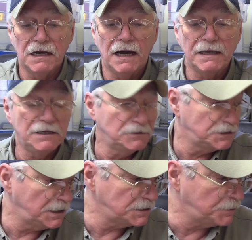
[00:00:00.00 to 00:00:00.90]
I use
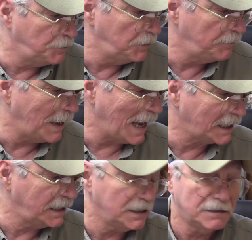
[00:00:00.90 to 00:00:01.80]
this to put
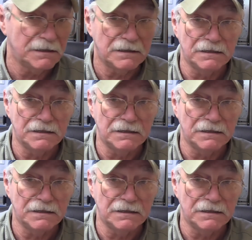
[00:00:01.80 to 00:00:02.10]
back in